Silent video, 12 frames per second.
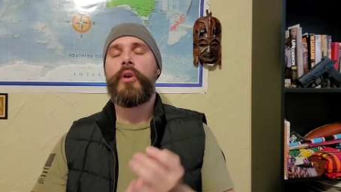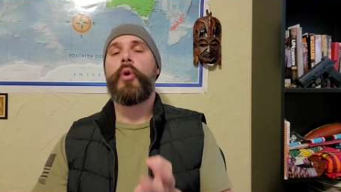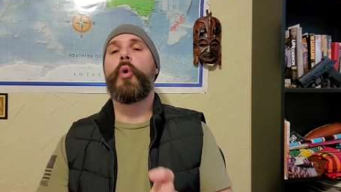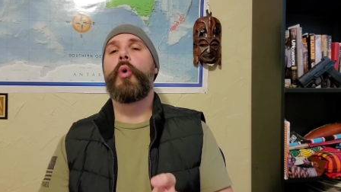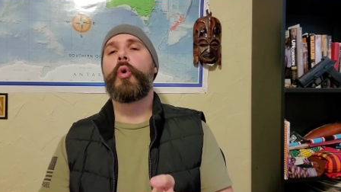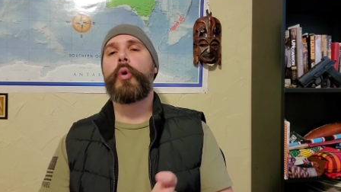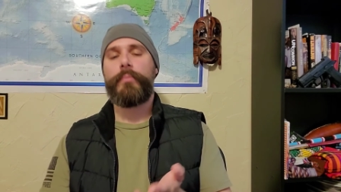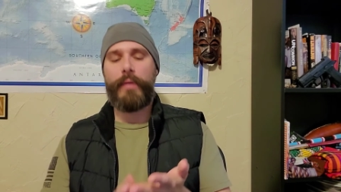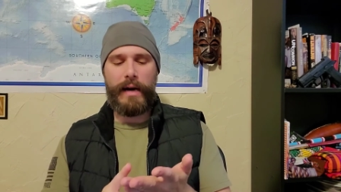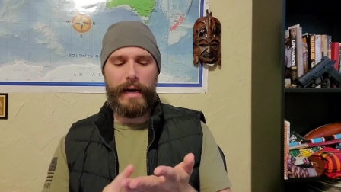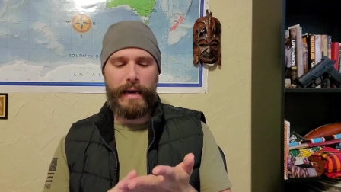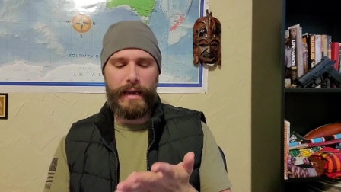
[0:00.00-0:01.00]
or
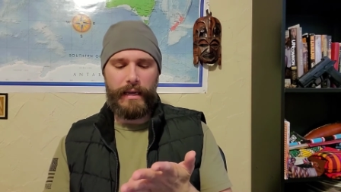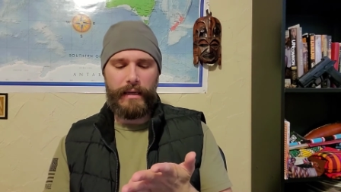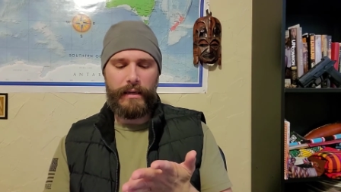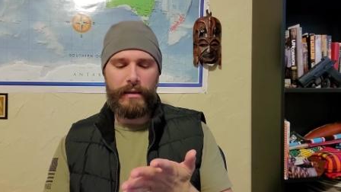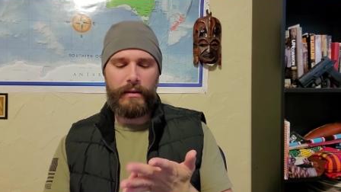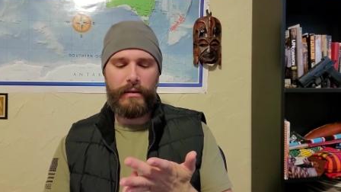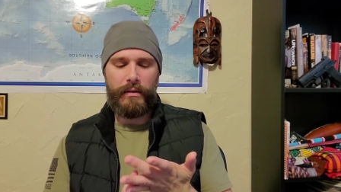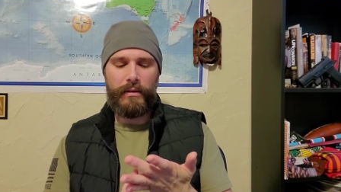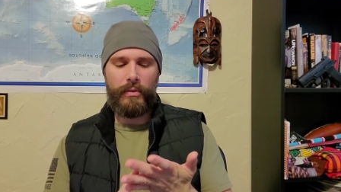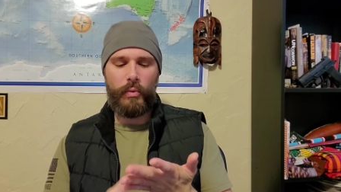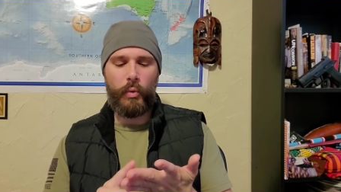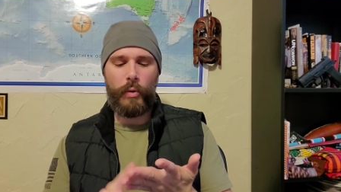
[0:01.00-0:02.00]
by
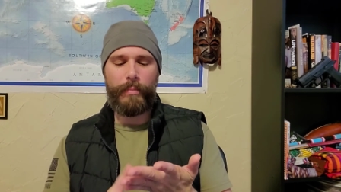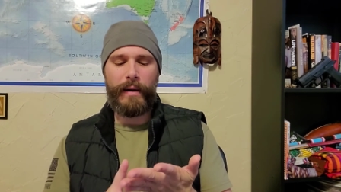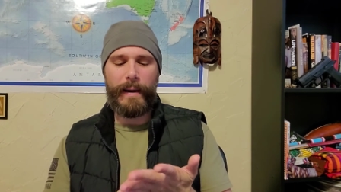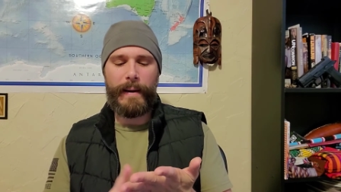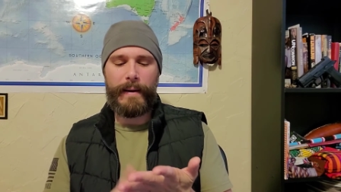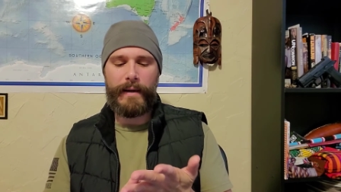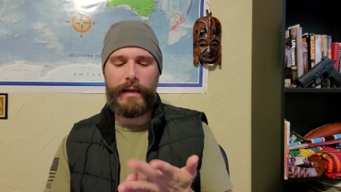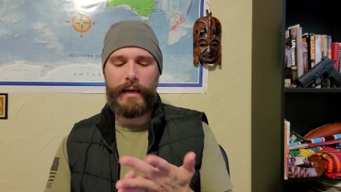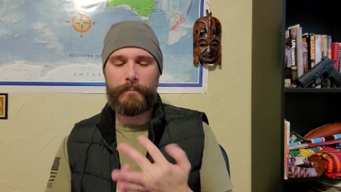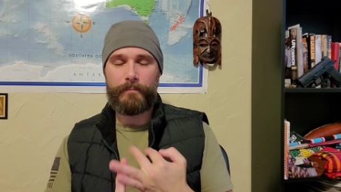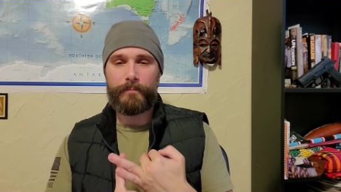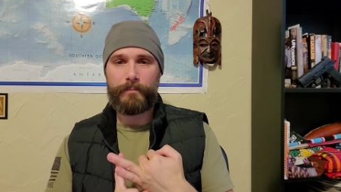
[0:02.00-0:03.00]
or by
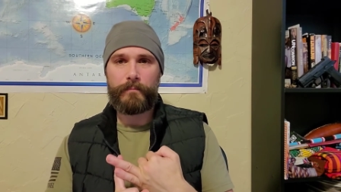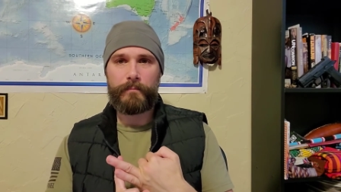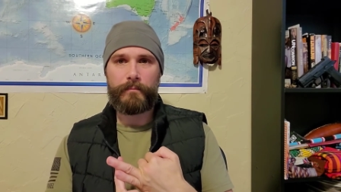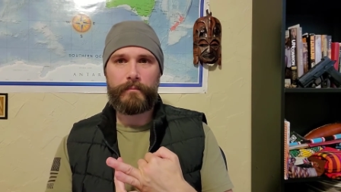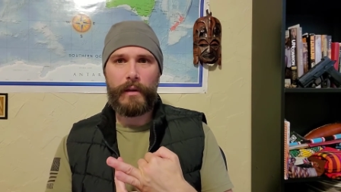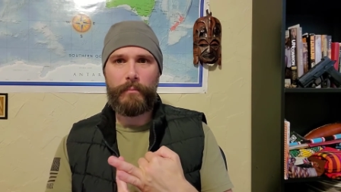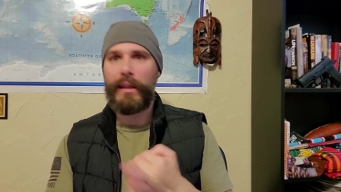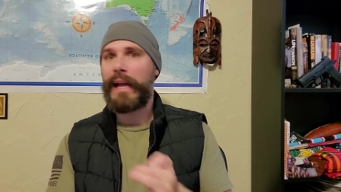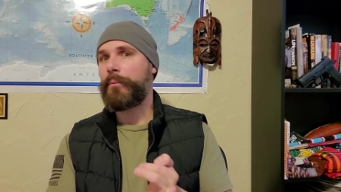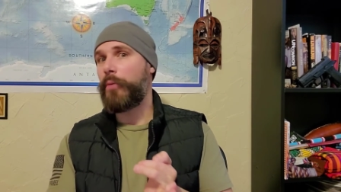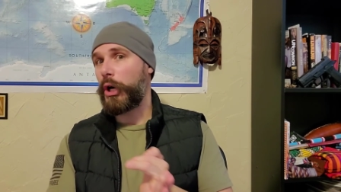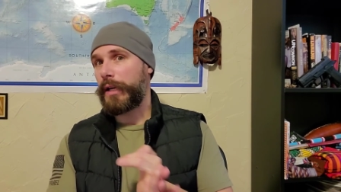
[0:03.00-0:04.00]
uh,
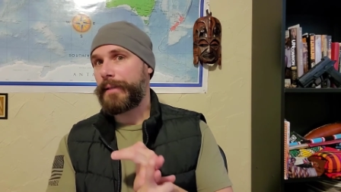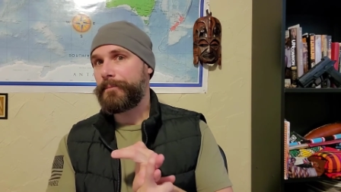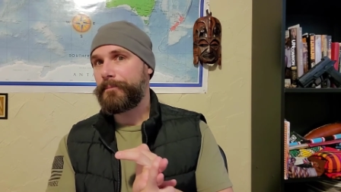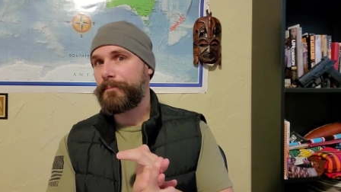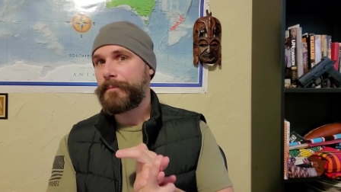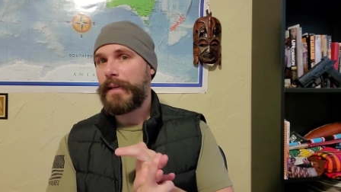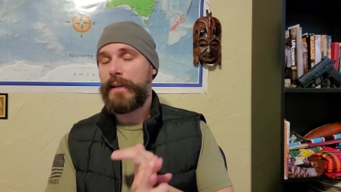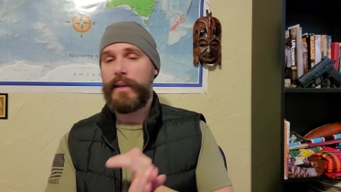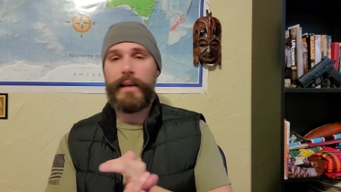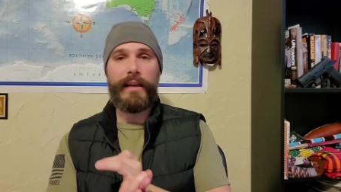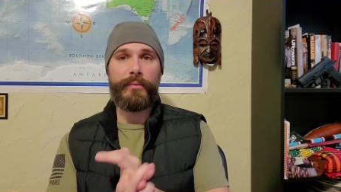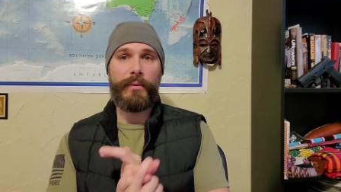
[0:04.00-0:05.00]
black market,
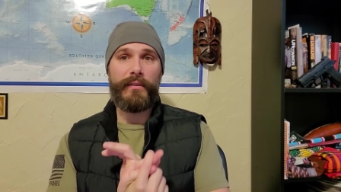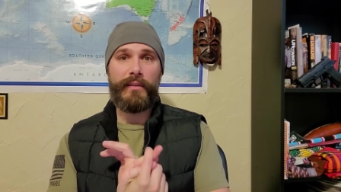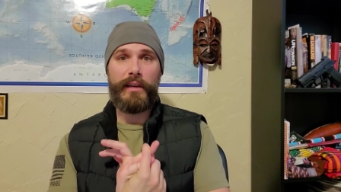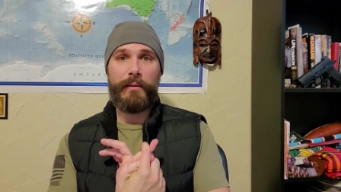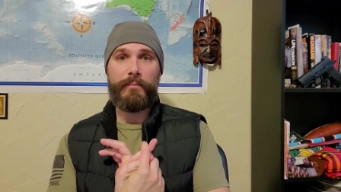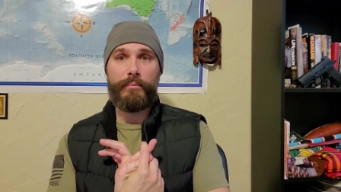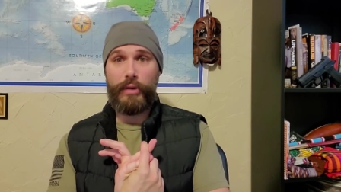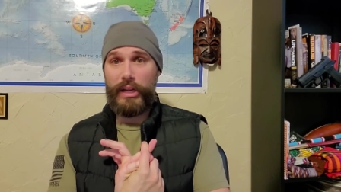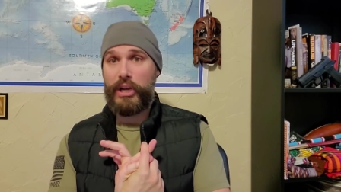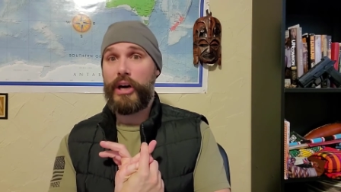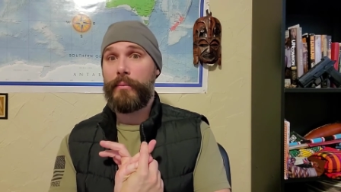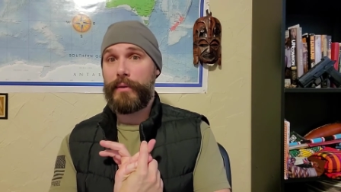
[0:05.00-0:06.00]
as we see pretty
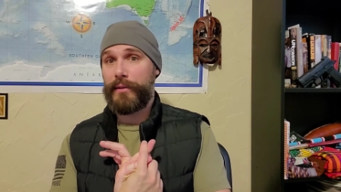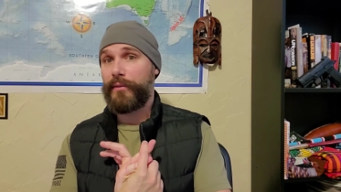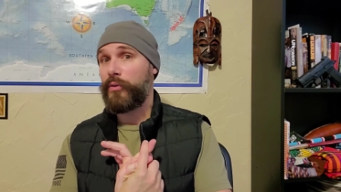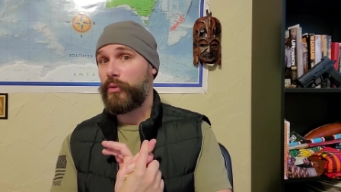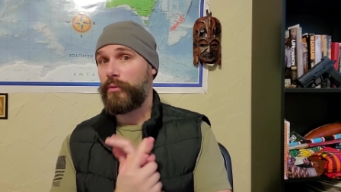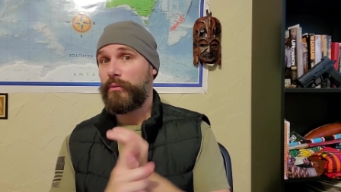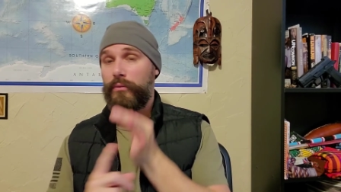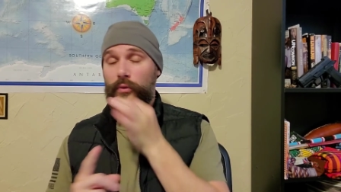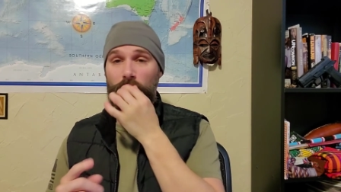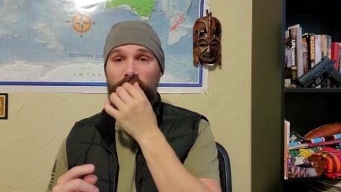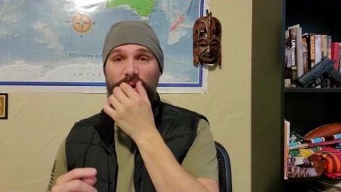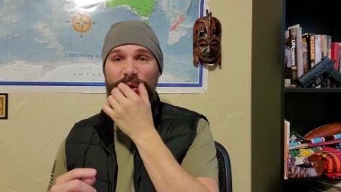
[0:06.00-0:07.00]
common in certain
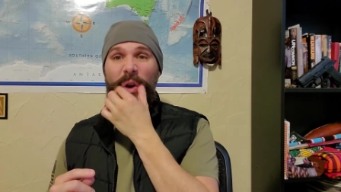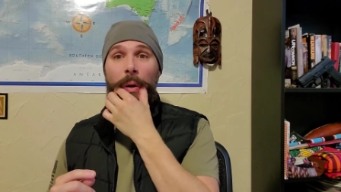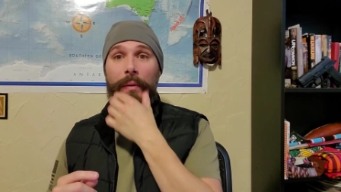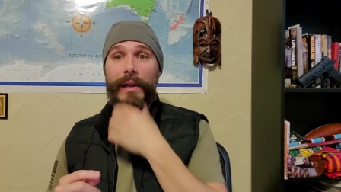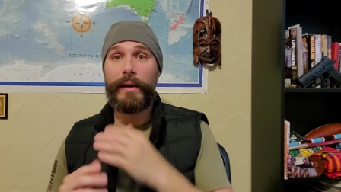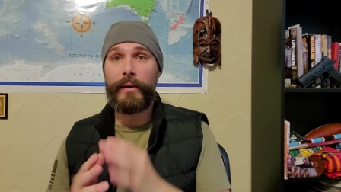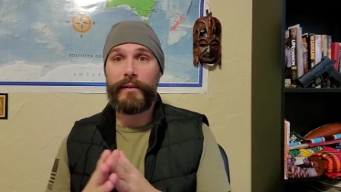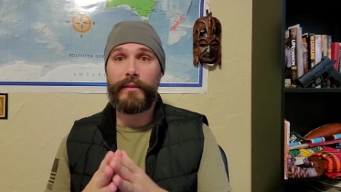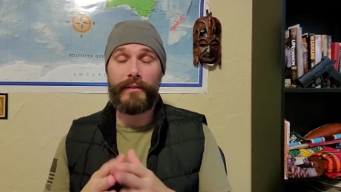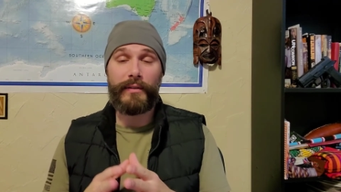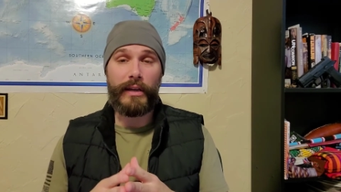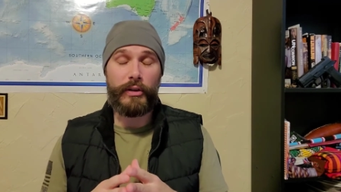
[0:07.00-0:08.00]
certain urban areas in
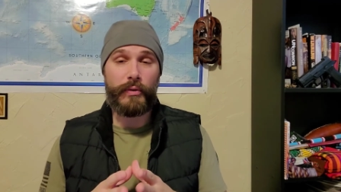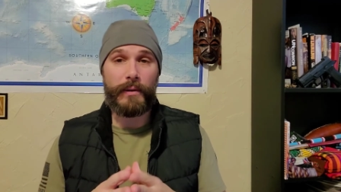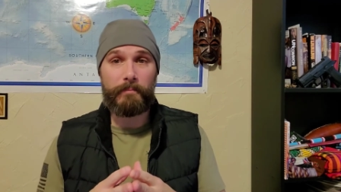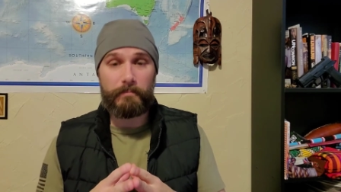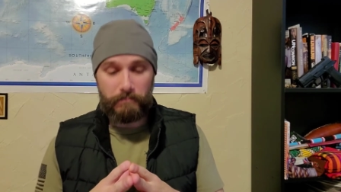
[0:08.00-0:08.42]
this country.